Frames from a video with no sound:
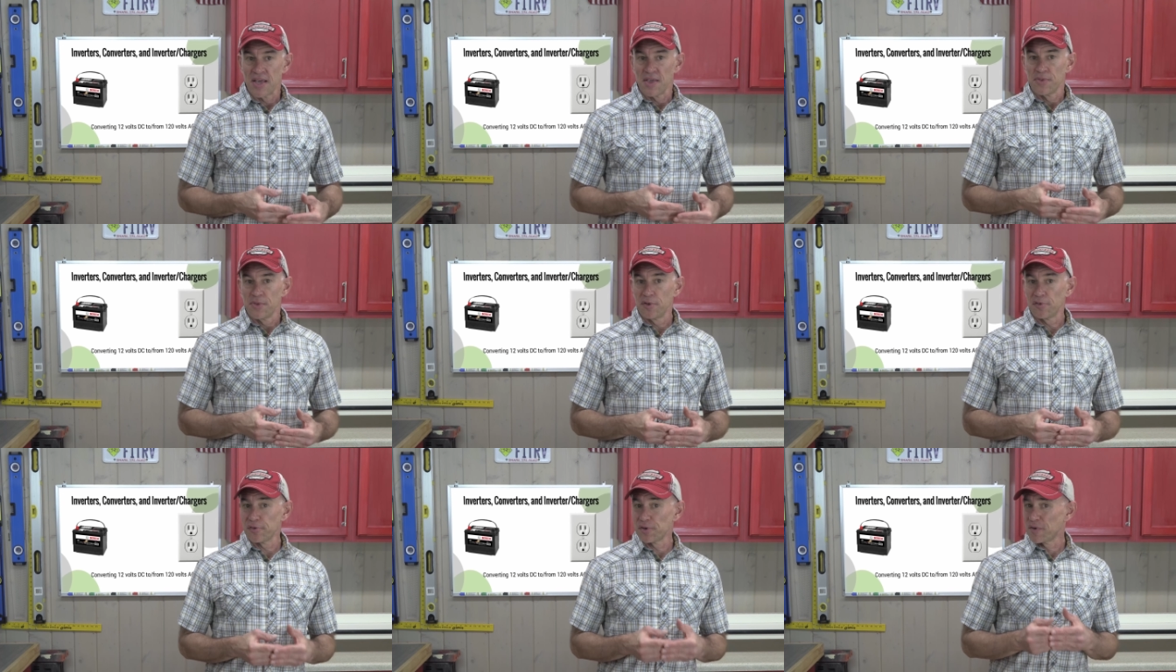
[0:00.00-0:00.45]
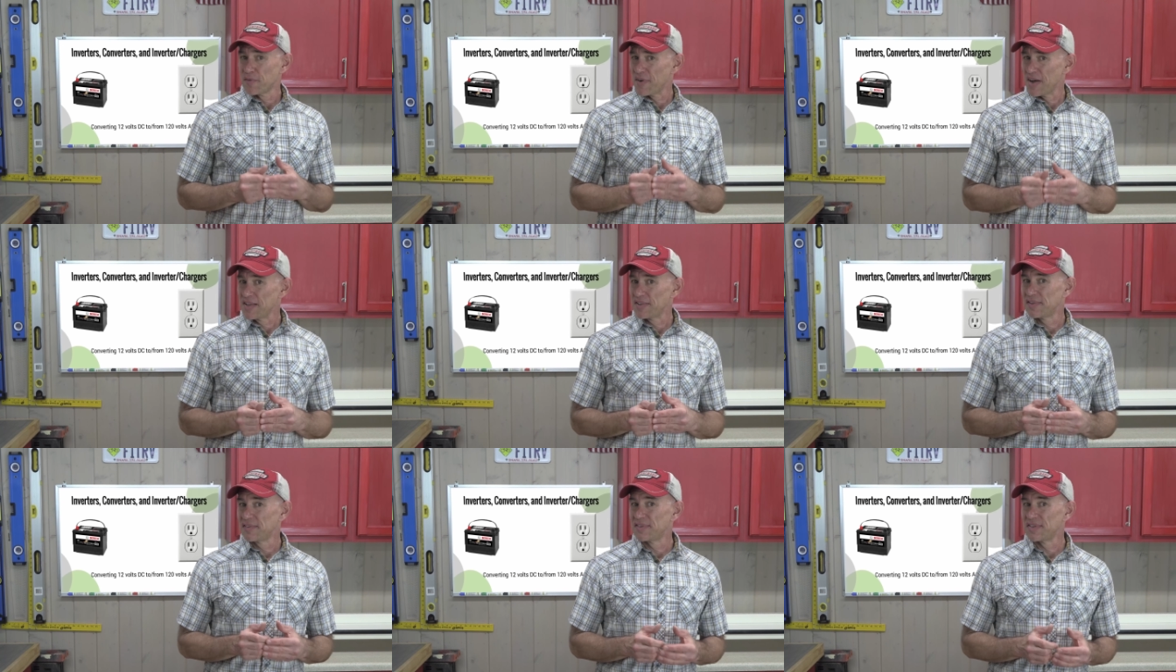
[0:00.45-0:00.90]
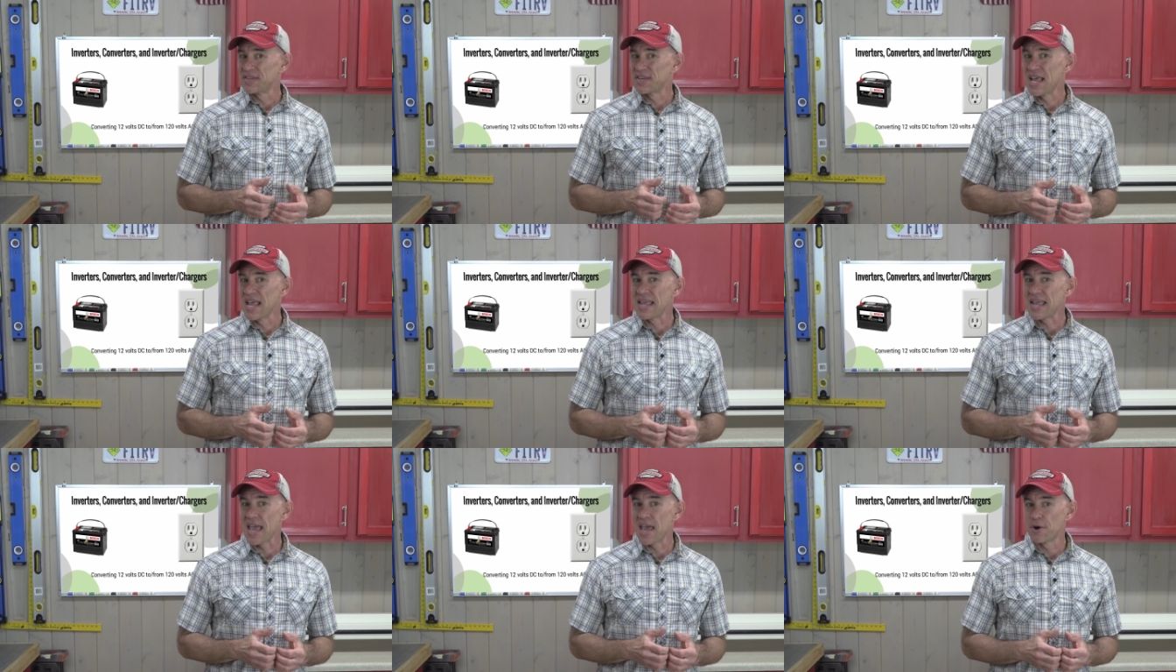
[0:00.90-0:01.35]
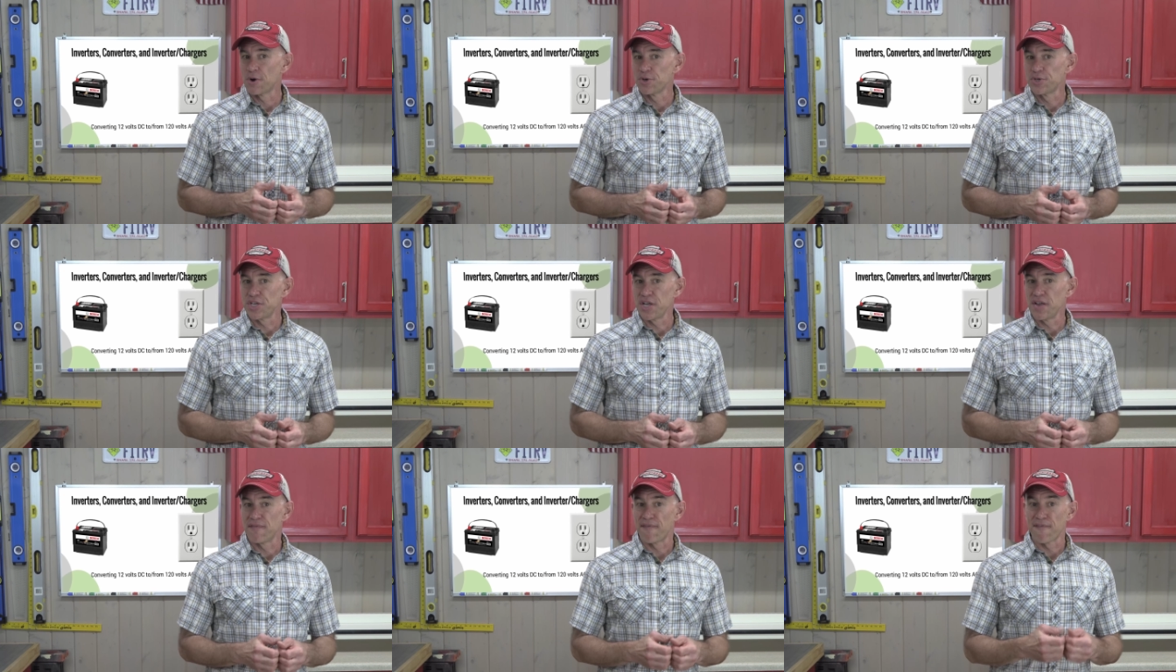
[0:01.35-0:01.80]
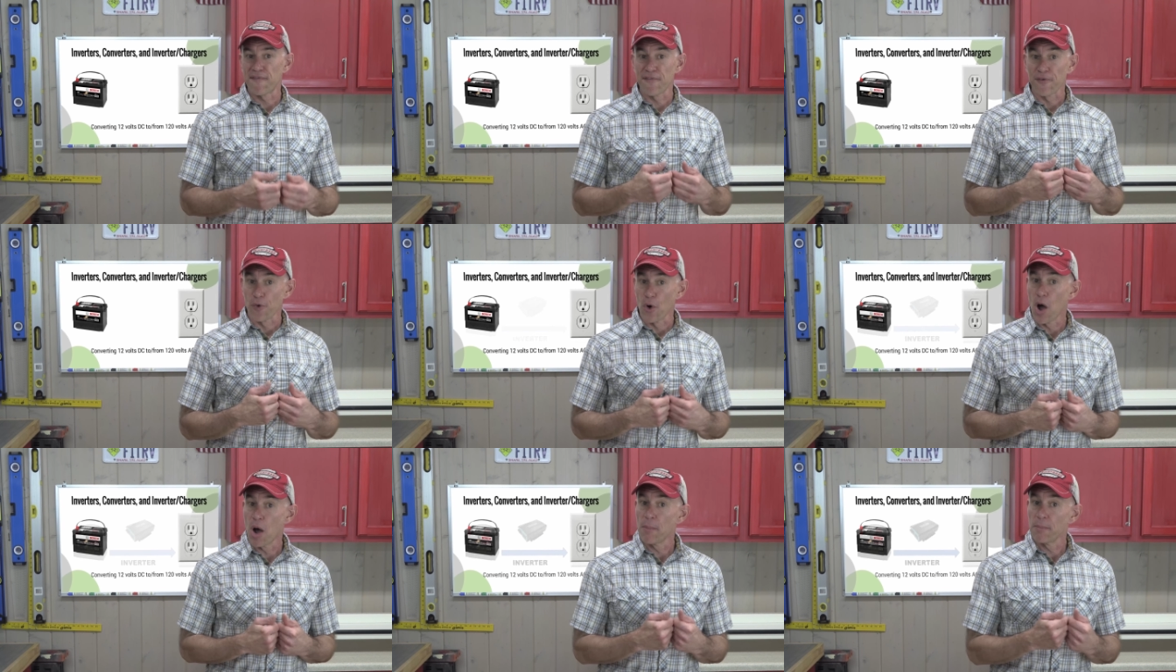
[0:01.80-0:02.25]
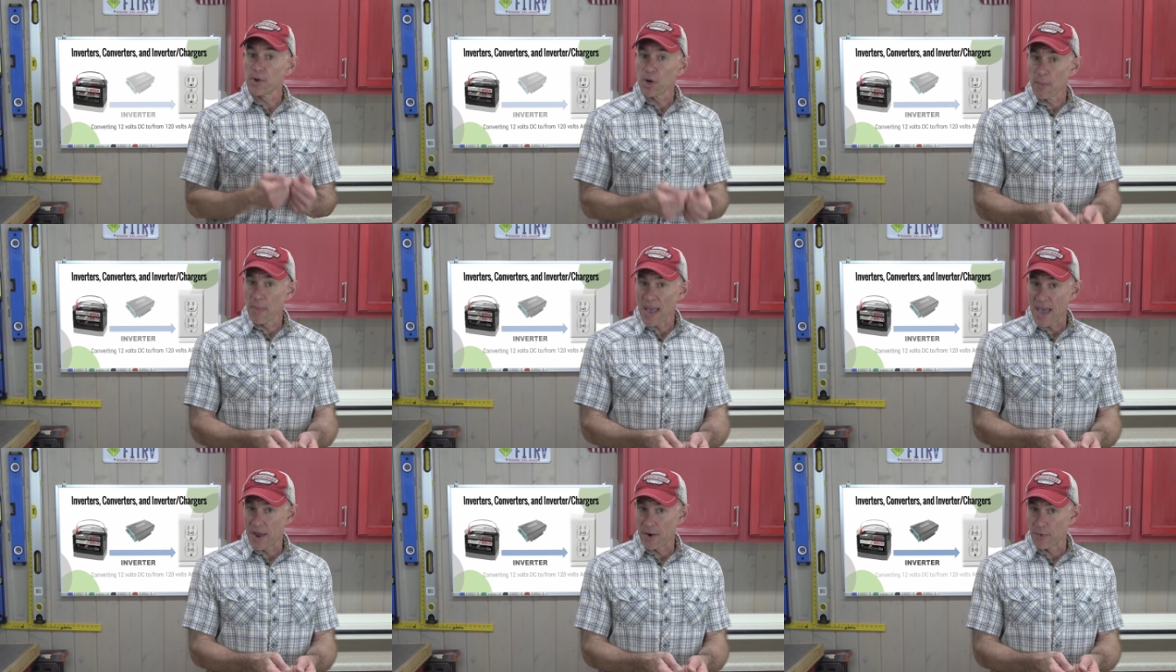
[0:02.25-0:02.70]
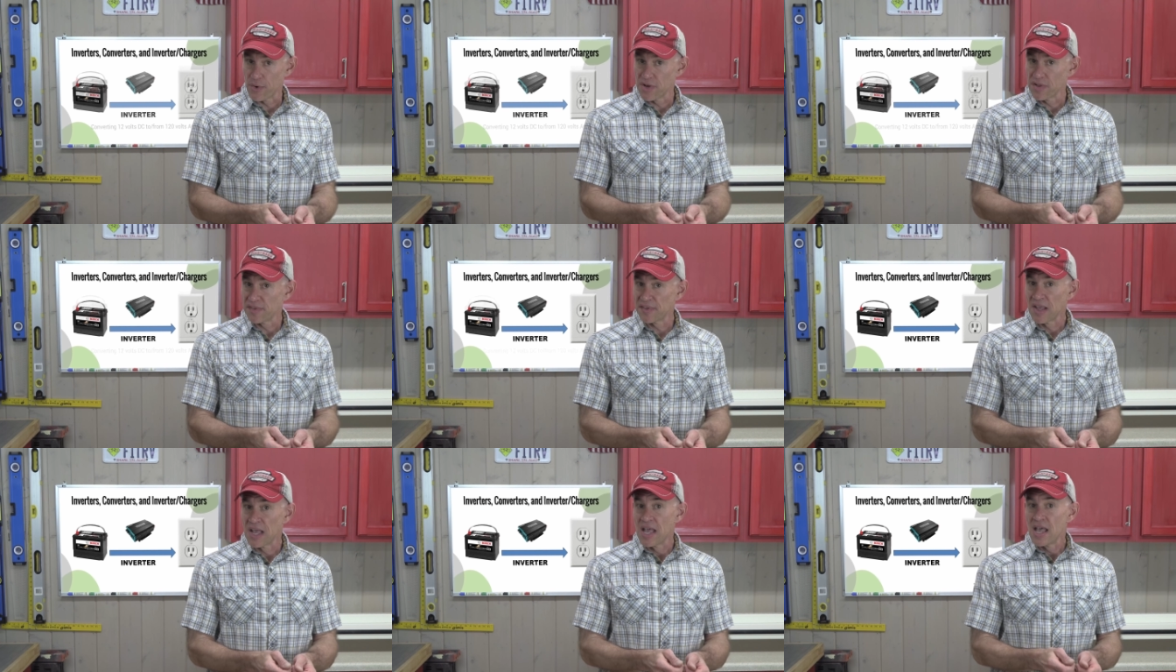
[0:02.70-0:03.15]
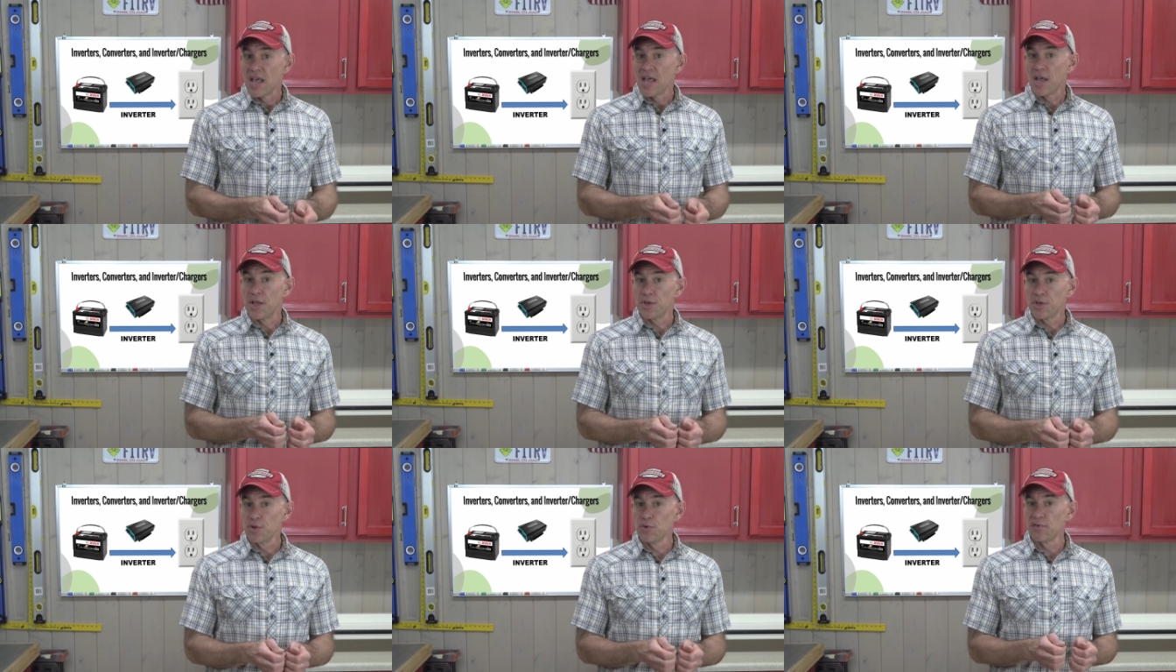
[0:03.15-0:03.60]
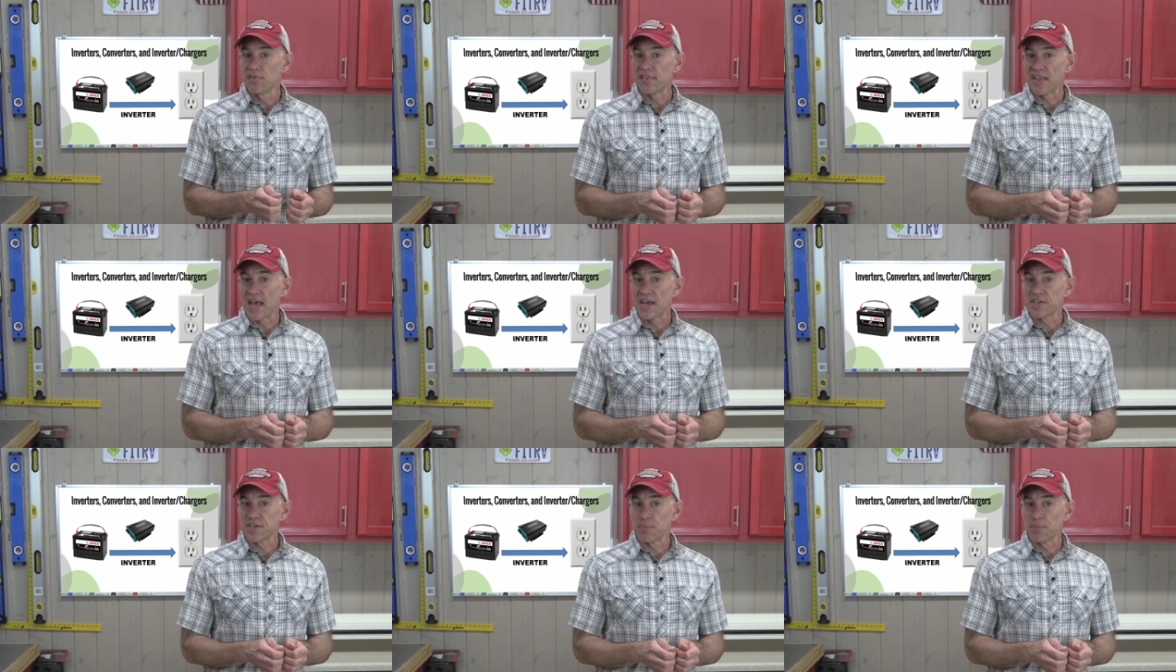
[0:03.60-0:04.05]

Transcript: These are devices that take energy from your batteries and use that to